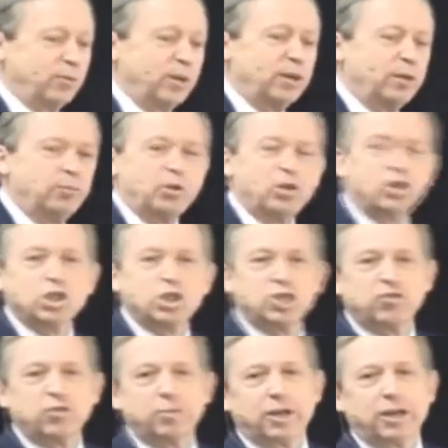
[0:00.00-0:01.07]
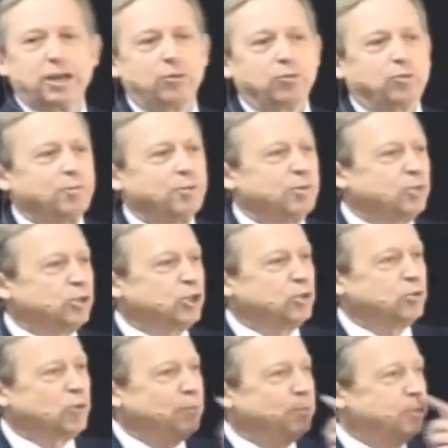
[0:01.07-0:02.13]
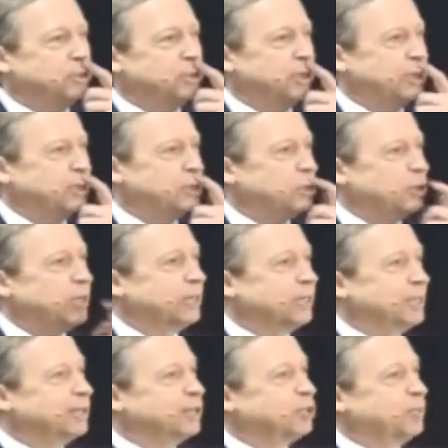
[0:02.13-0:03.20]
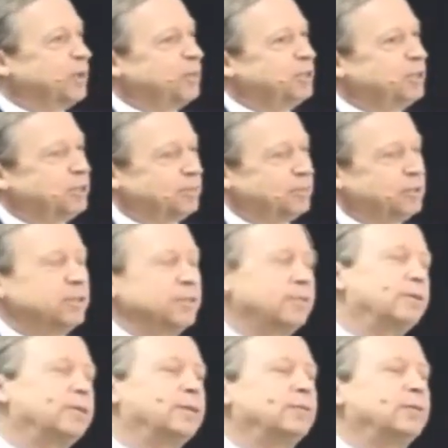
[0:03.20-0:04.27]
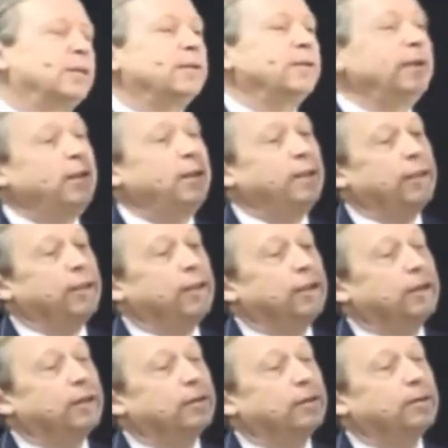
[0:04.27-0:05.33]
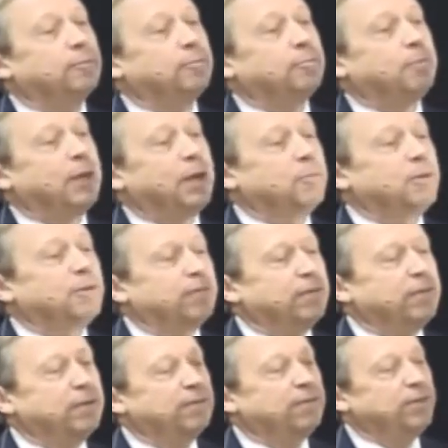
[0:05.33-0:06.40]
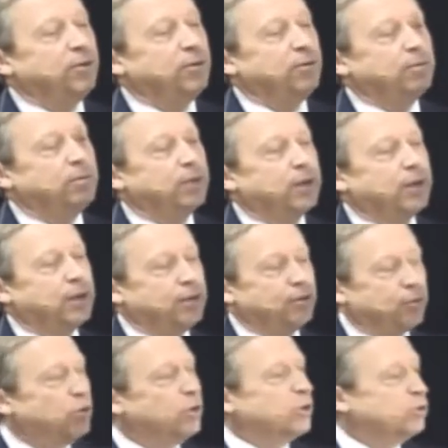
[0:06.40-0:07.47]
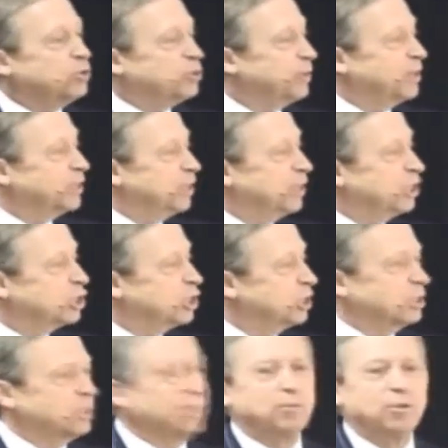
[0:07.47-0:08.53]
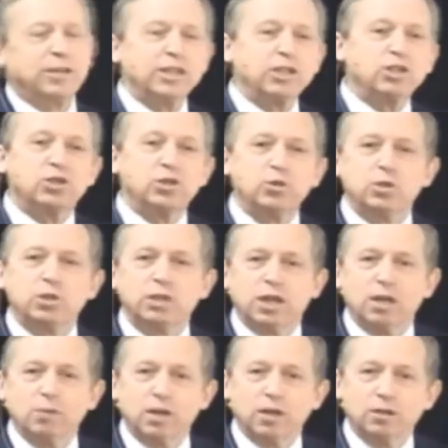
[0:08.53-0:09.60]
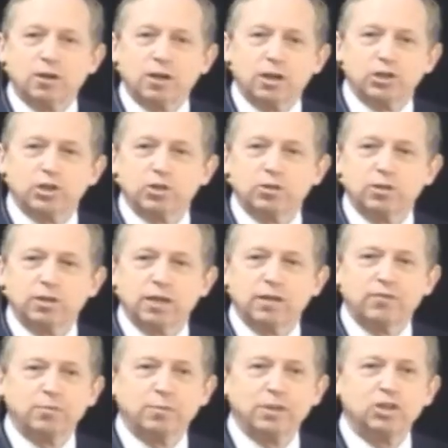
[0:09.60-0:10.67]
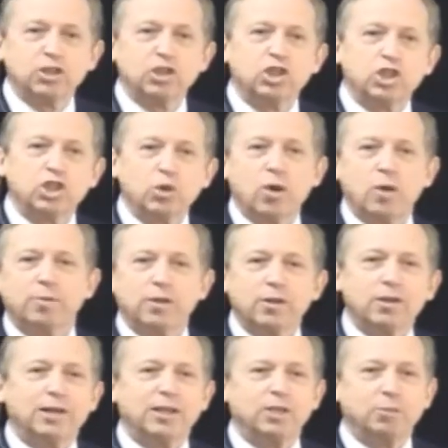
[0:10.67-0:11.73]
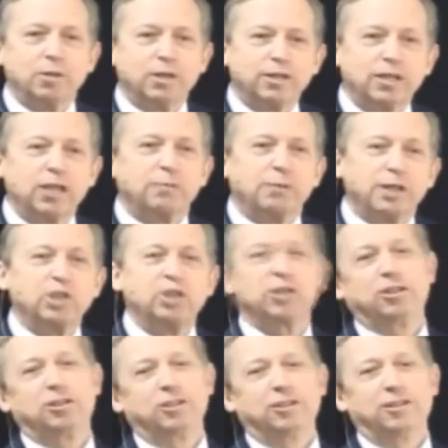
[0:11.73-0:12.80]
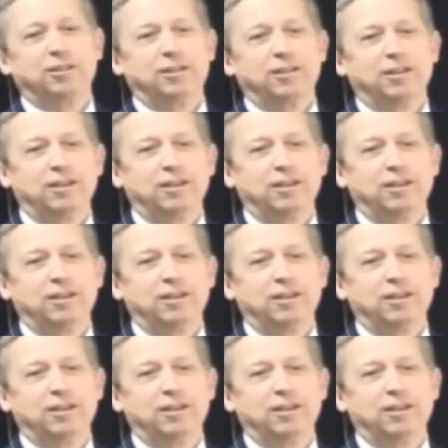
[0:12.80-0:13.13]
And what emerges from that, a woman will show up and say, I'd sure like to get this baby delivered. Well, ma'am, if you don't go spontaneous into labor, next Tuesday I'm on call, it's a good day for me. Just show up at the hospital, tell them I sent you.